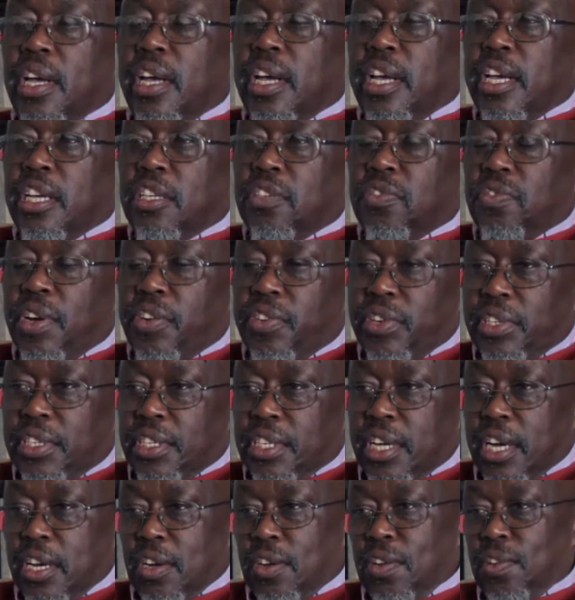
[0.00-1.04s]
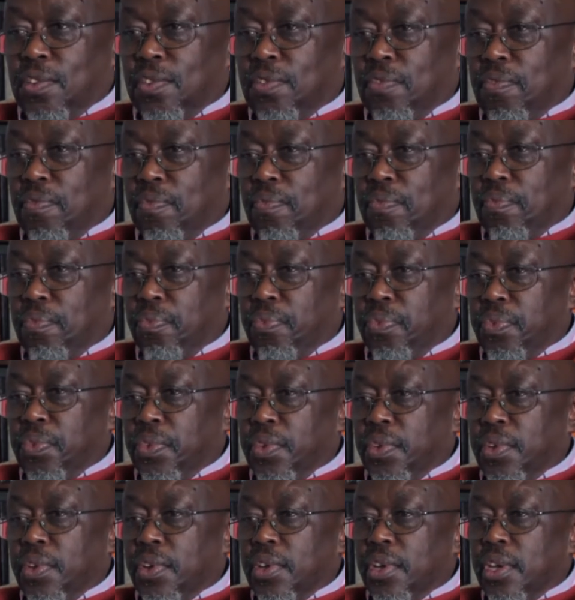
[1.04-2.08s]
It's very subtle.
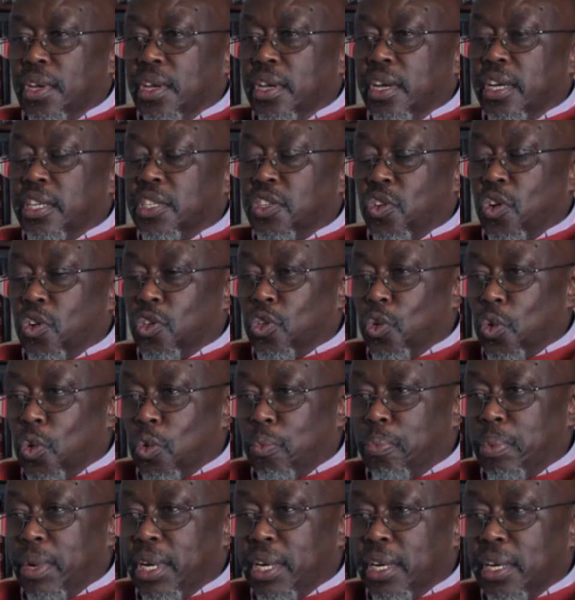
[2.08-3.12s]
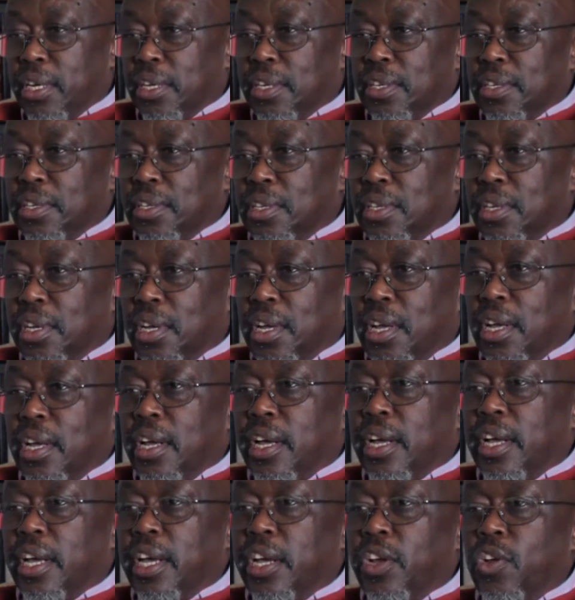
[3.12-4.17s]
It's not open.
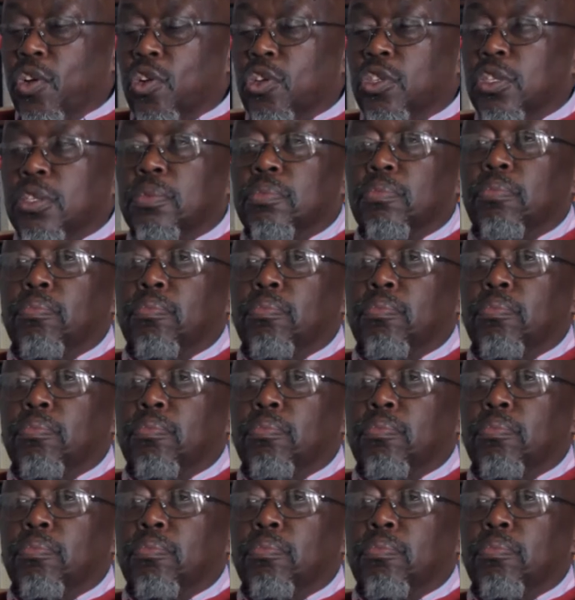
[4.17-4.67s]
It's not